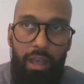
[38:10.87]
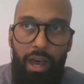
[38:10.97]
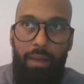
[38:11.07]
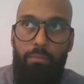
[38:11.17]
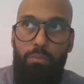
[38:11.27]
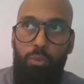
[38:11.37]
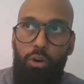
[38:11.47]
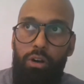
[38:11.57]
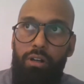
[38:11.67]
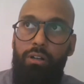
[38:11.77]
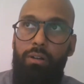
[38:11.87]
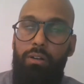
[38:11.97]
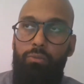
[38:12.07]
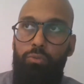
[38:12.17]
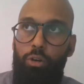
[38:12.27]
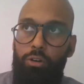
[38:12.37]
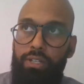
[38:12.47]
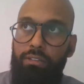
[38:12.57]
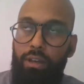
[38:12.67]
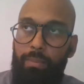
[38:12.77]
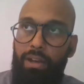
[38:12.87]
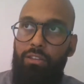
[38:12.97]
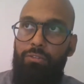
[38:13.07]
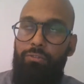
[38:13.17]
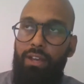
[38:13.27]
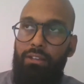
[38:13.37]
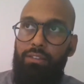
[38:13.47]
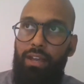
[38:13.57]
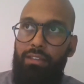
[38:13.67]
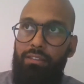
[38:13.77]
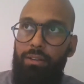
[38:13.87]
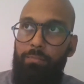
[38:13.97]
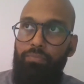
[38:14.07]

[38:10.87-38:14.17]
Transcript: I'm more worried about the fact that